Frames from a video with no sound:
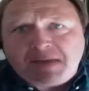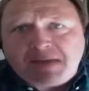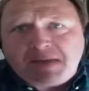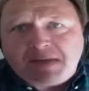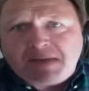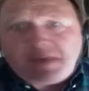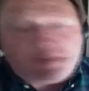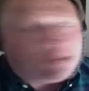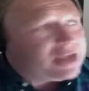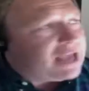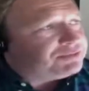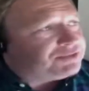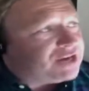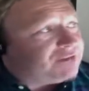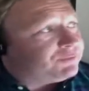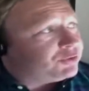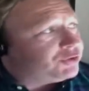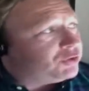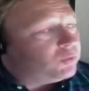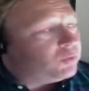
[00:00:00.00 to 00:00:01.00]
And people kept
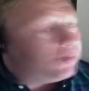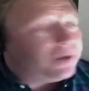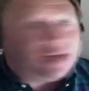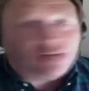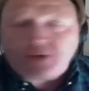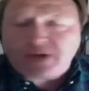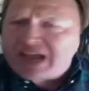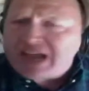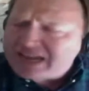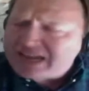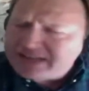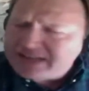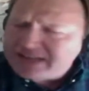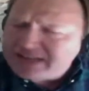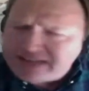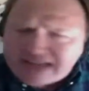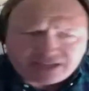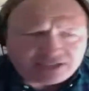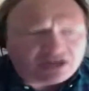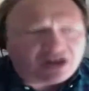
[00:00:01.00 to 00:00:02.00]
saying for 2 weeks, we had
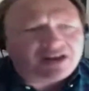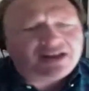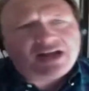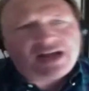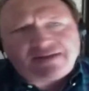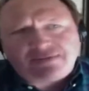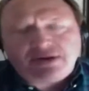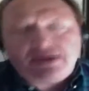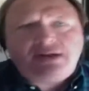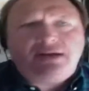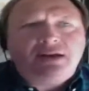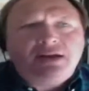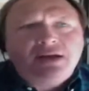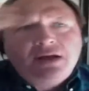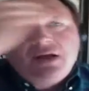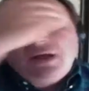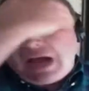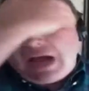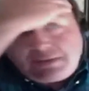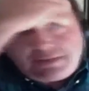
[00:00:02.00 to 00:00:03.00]
guests on and covered it,
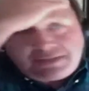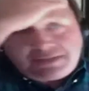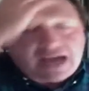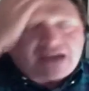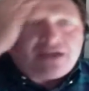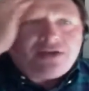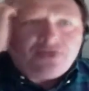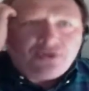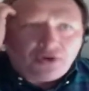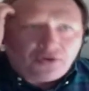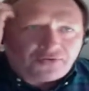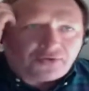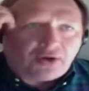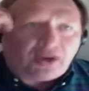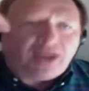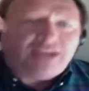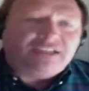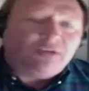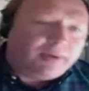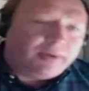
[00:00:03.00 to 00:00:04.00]
and I was kind of
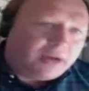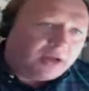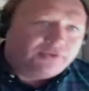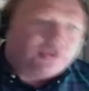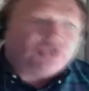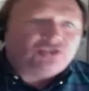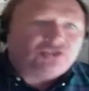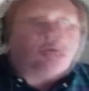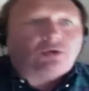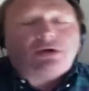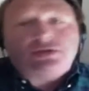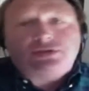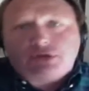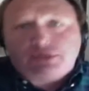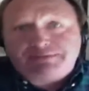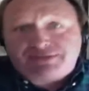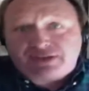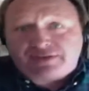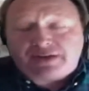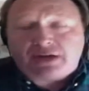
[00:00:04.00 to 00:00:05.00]
neutral. I said, we know the
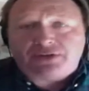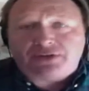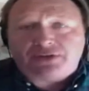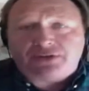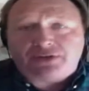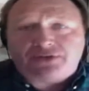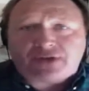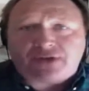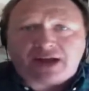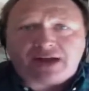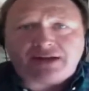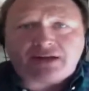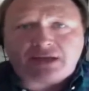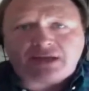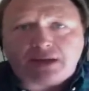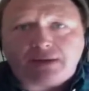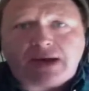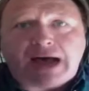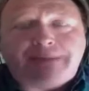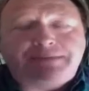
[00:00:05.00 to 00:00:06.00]
Soros groups are there trying to
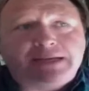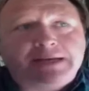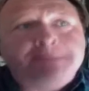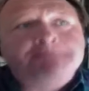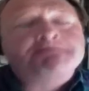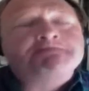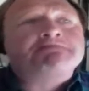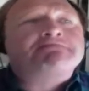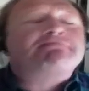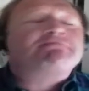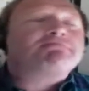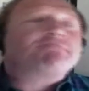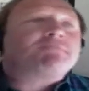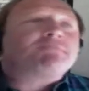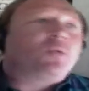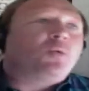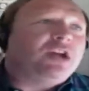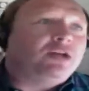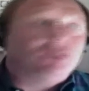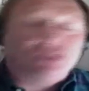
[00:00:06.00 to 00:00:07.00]
co-opt it.
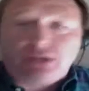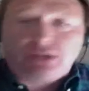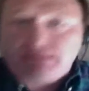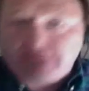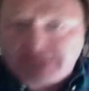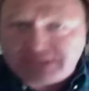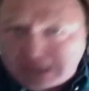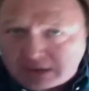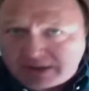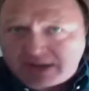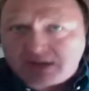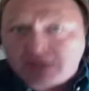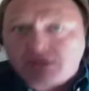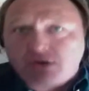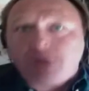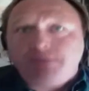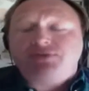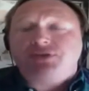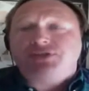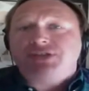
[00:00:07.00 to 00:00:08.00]
We know there's
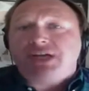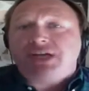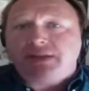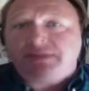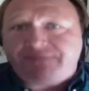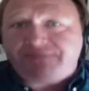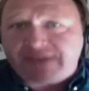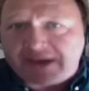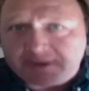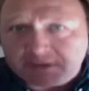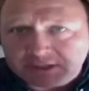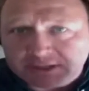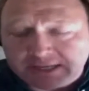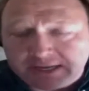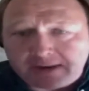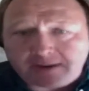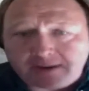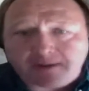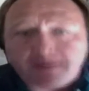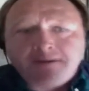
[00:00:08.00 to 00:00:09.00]
libertarian groups. There's and the
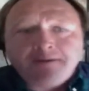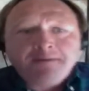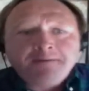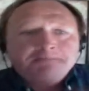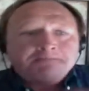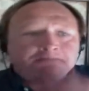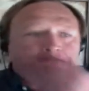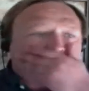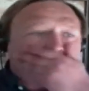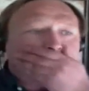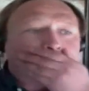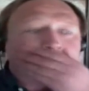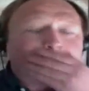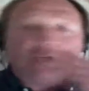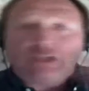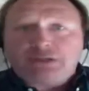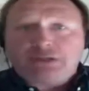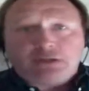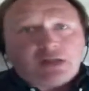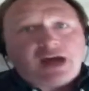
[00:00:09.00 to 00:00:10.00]
Fedders there.
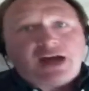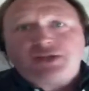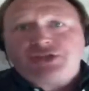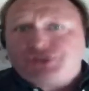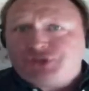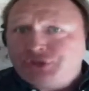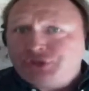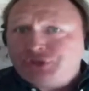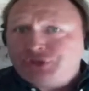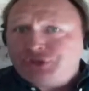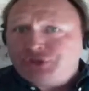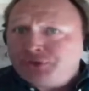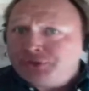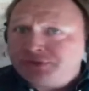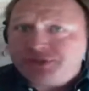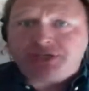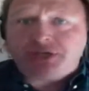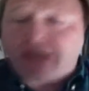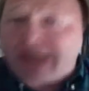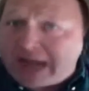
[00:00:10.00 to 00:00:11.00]
There's a lot of
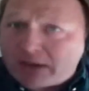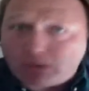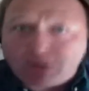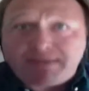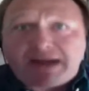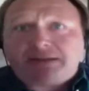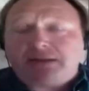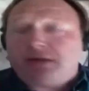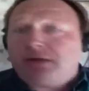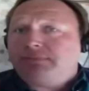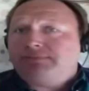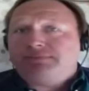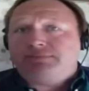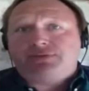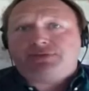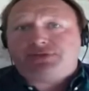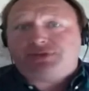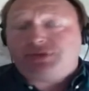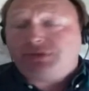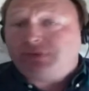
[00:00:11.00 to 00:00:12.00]
students that are angry about
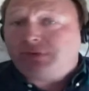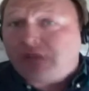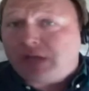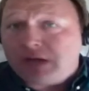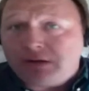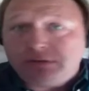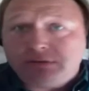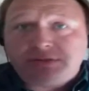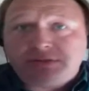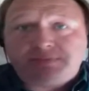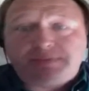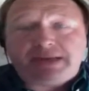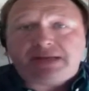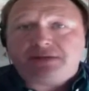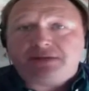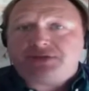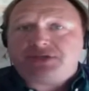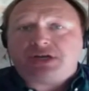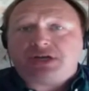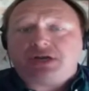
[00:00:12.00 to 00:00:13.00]
their student loans
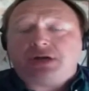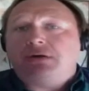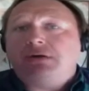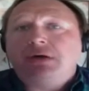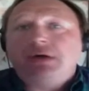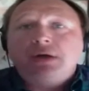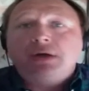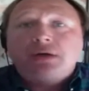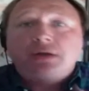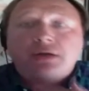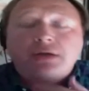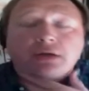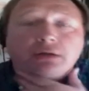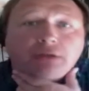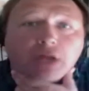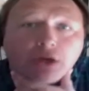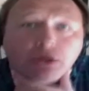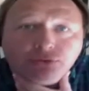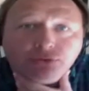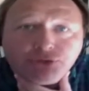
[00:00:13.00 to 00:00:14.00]
being so,
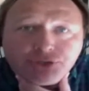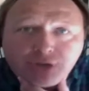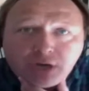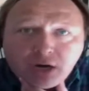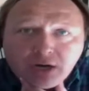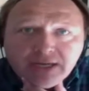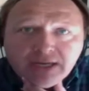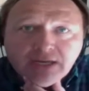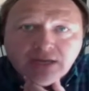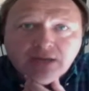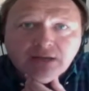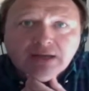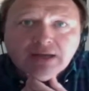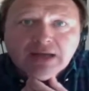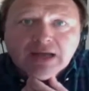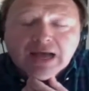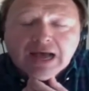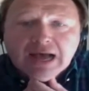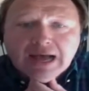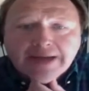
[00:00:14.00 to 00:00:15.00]
loan sharking
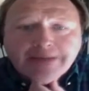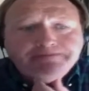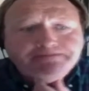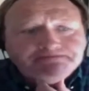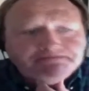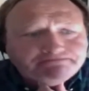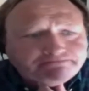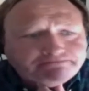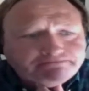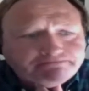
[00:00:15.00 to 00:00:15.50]
high.